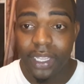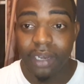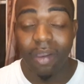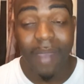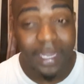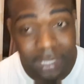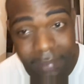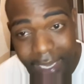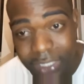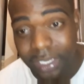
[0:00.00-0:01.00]
You know, it may
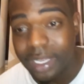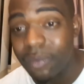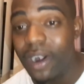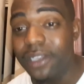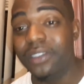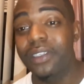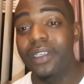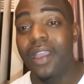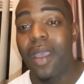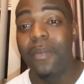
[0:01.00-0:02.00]
seem like it's going to get worse,
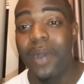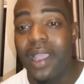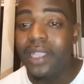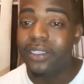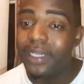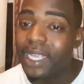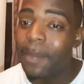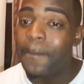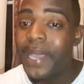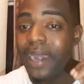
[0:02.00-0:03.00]
but it's going to
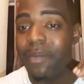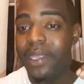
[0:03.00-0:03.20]
get better,